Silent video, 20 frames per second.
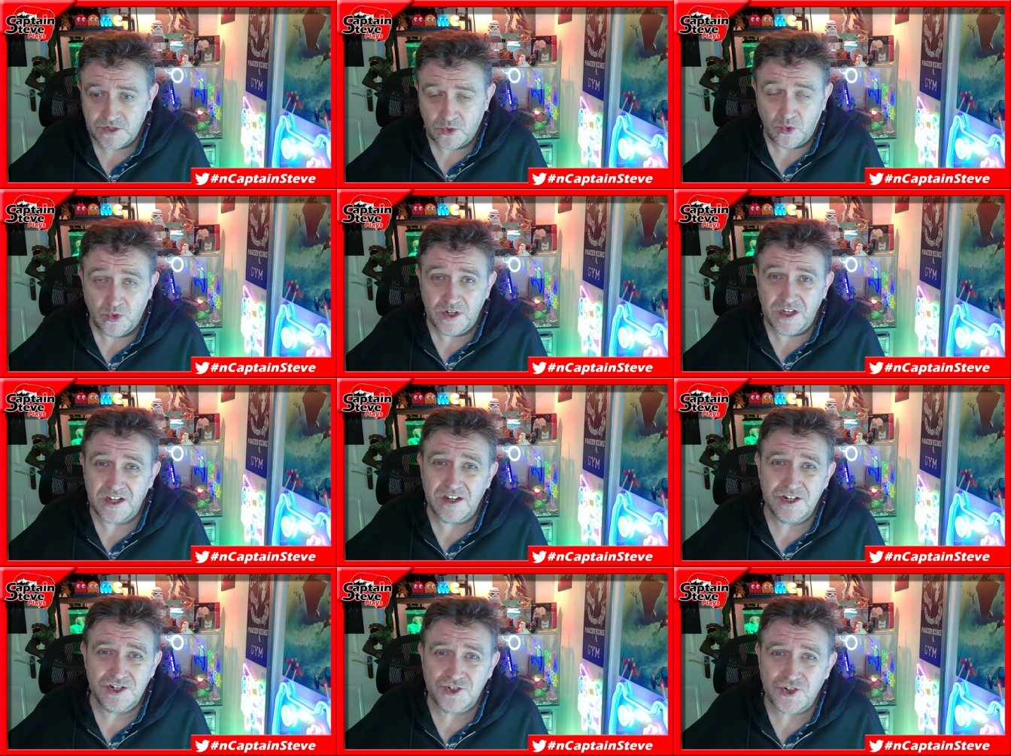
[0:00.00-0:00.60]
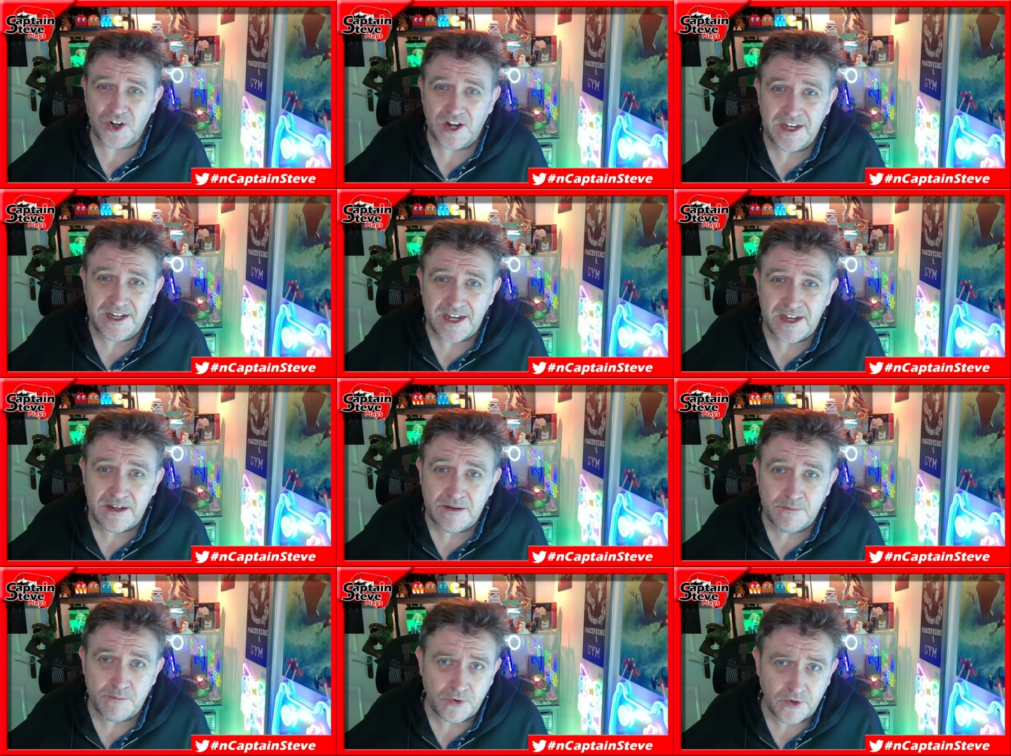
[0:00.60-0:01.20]
Or you can trade
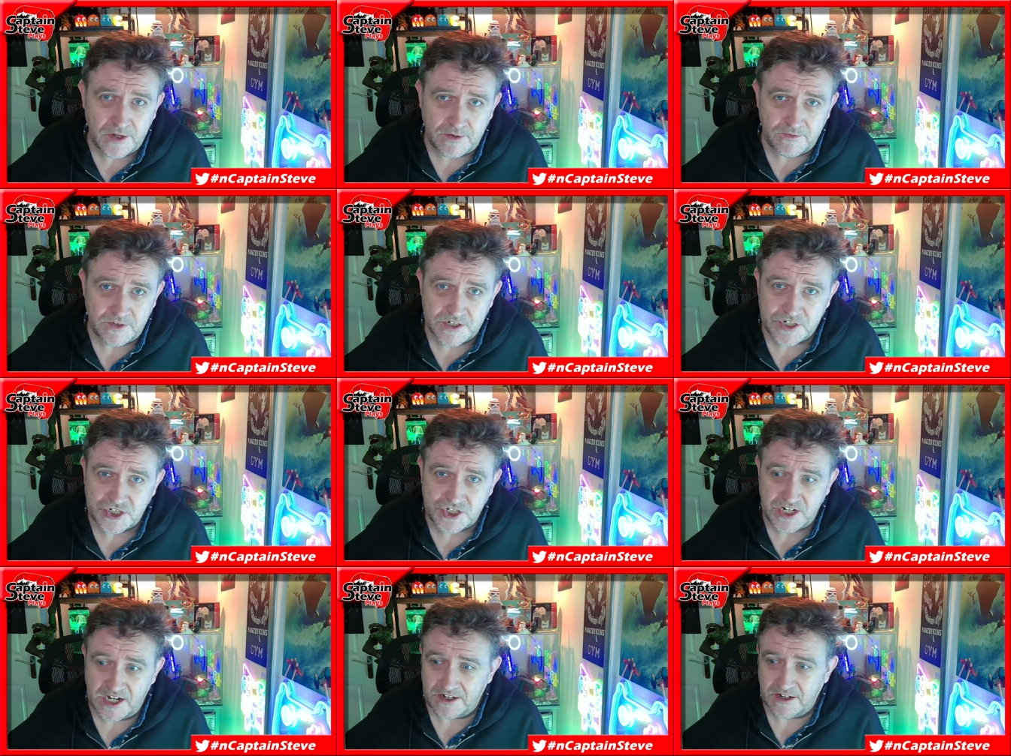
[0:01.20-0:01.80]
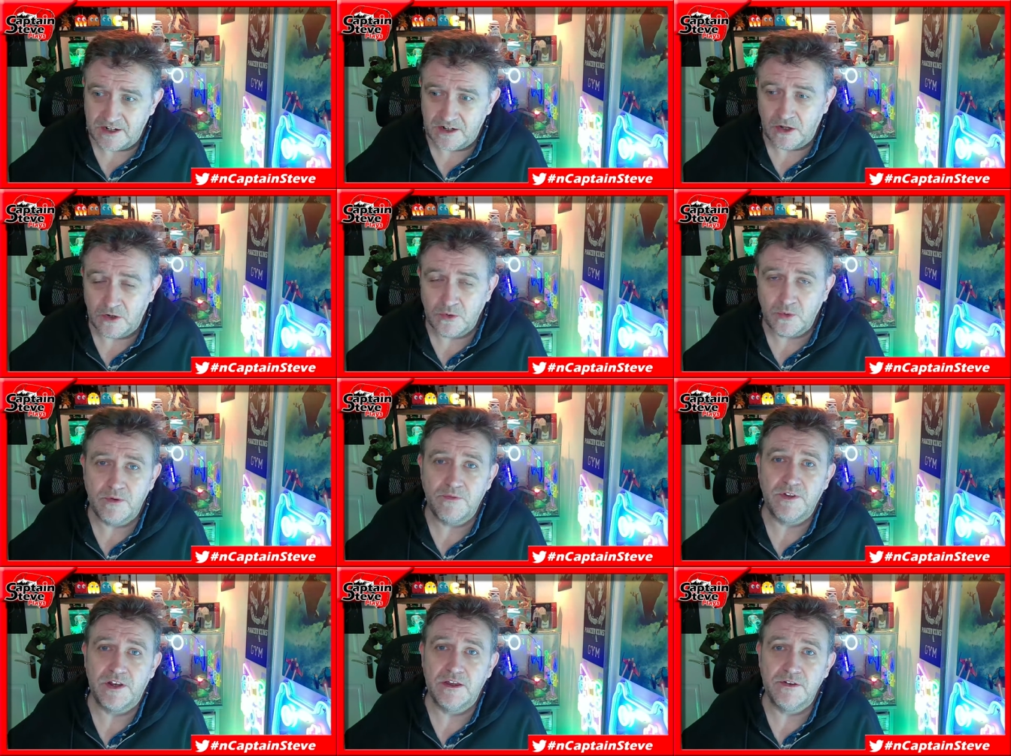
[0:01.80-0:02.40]
in previous gen along
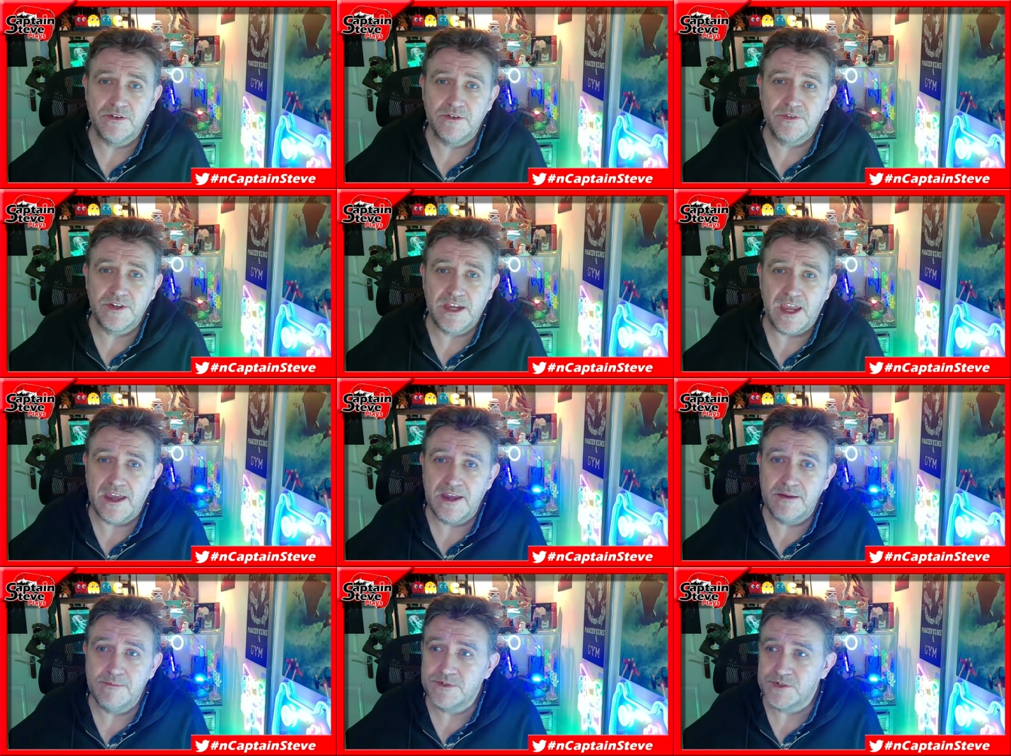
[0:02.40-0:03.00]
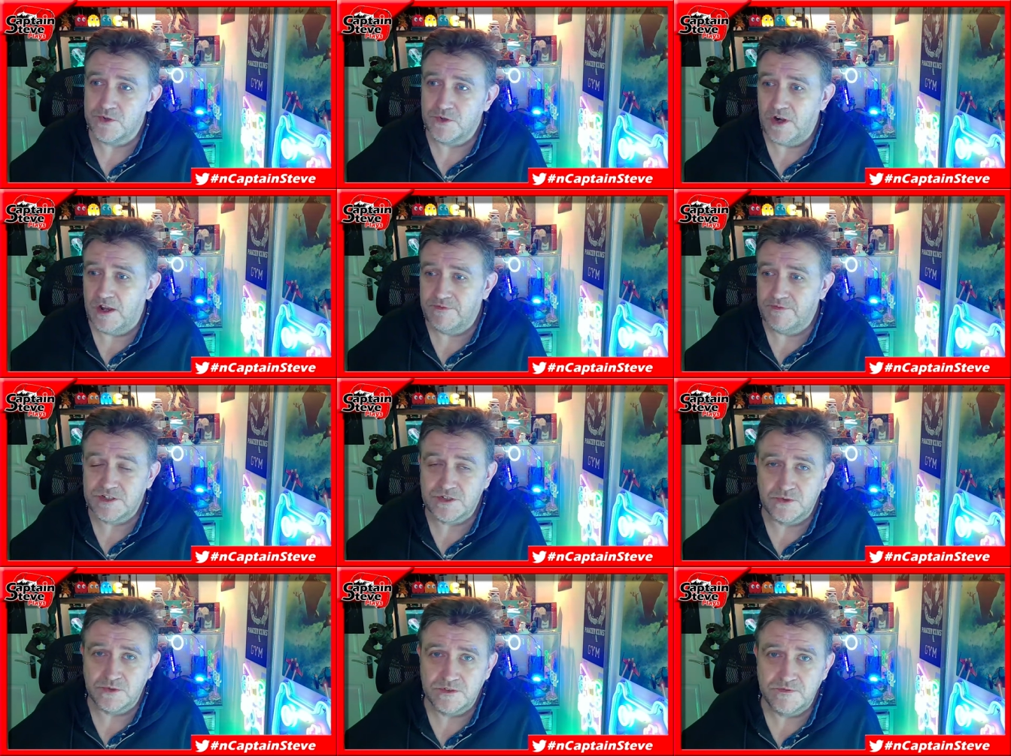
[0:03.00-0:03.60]
with a load of games or other
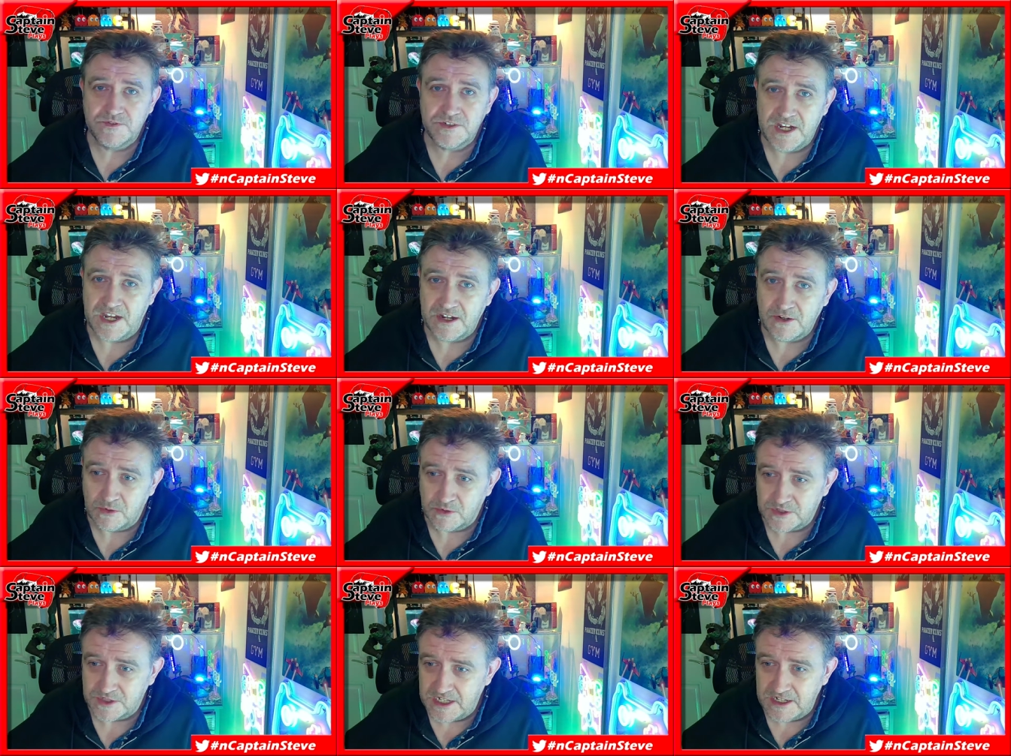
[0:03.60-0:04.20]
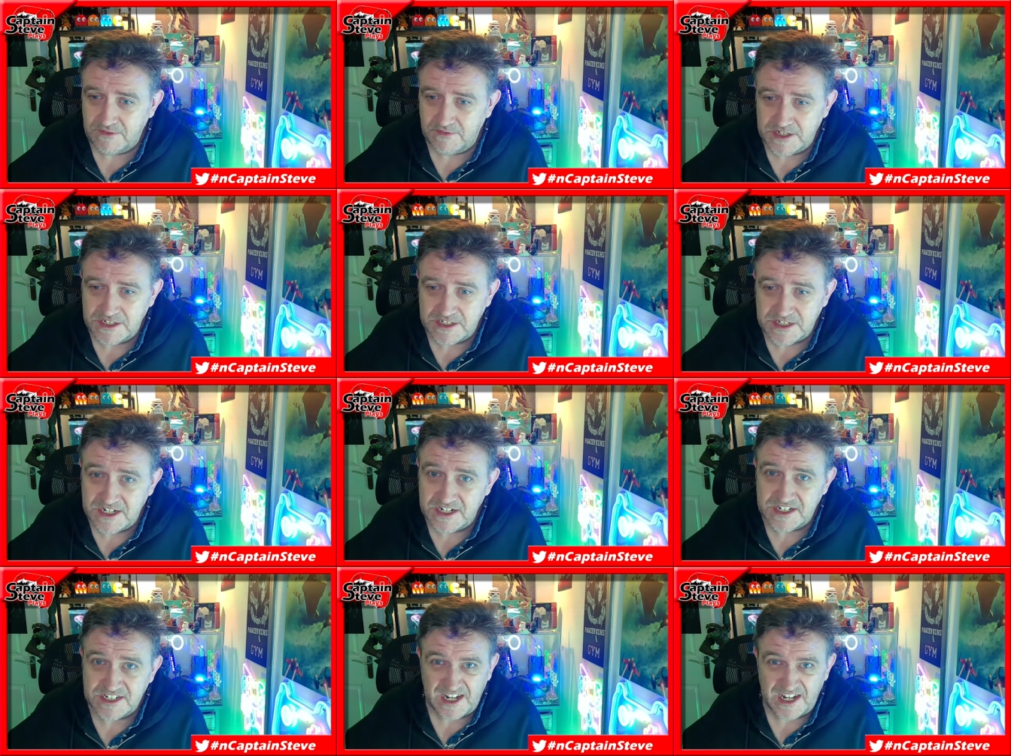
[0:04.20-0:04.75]
sort of tech or D V Ds